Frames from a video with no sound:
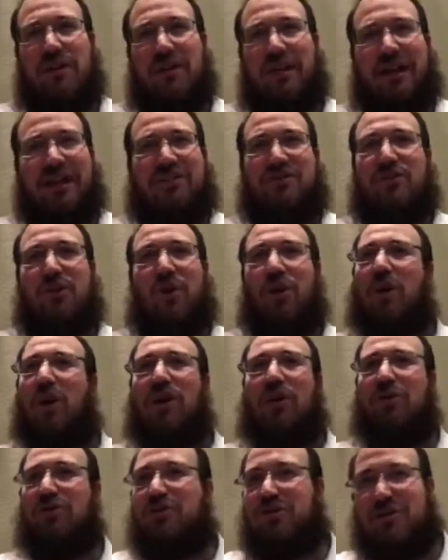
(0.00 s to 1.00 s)
It's no
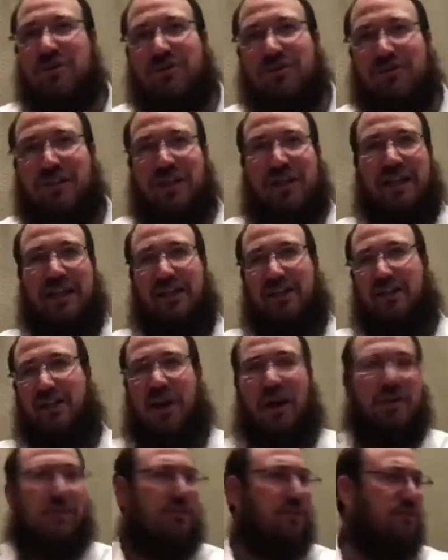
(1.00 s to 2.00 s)
longer just a fleeting
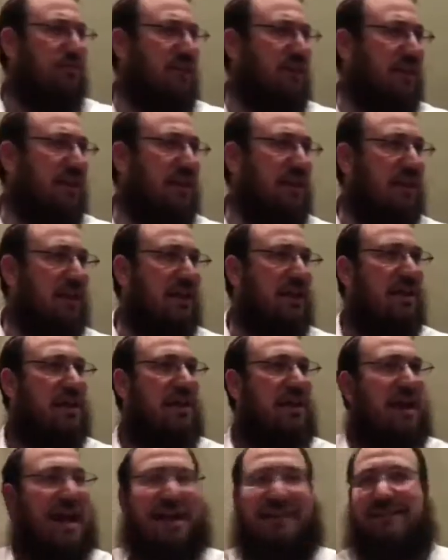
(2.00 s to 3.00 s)
thought, a fleeting
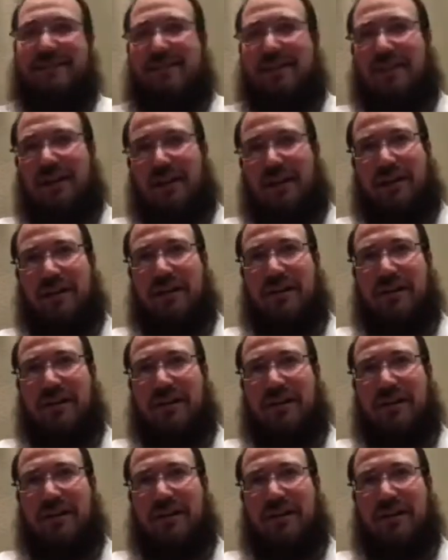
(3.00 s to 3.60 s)
idea,